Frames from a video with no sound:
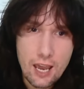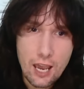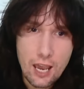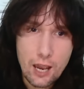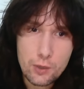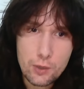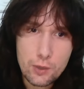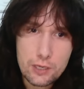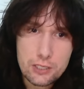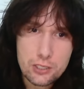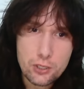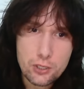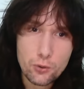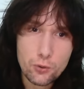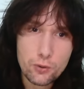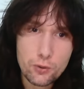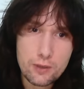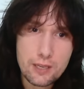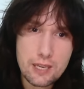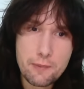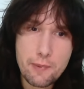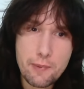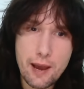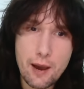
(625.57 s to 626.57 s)
and we're
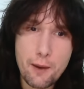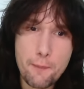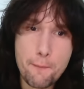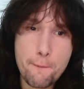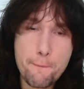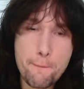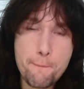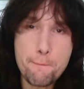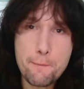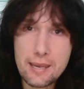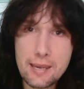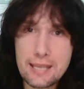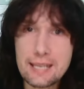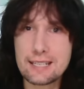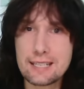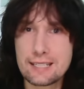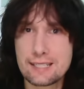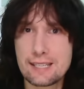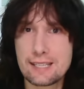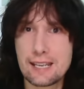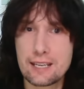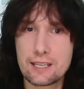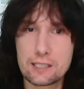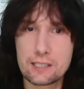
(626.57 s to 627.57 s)
talking about
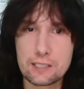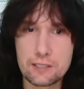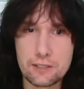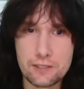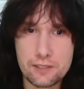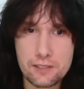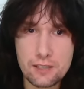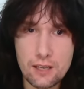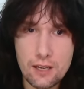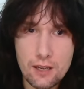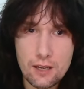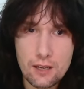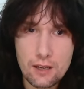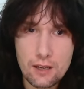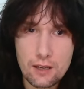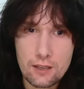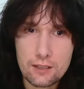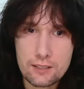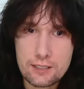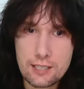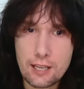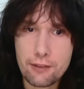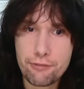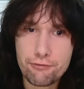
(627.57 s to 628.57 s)
milliseconds
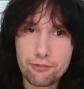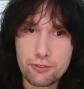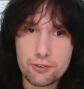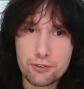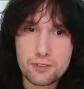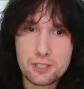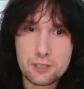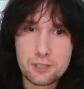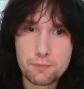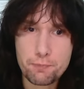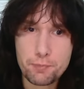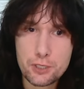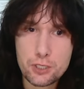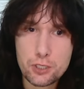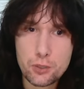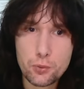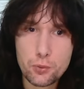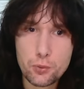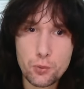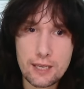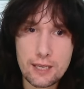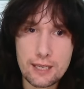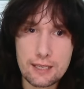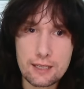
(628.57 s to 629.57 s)
difference
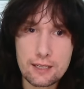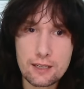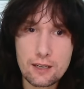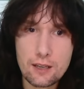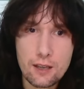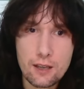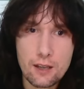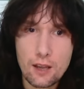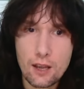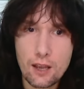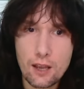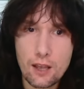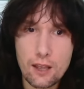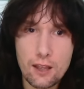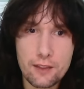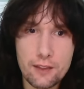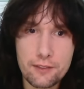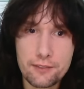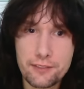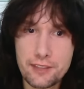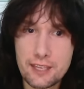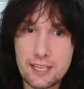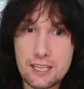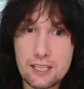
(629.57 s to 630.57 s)
between
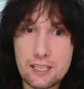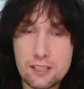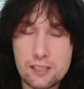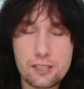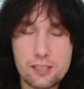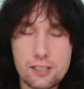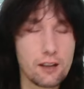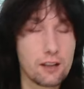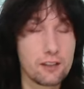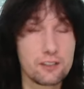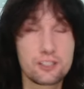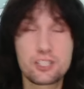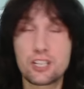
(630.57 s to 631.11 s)
these,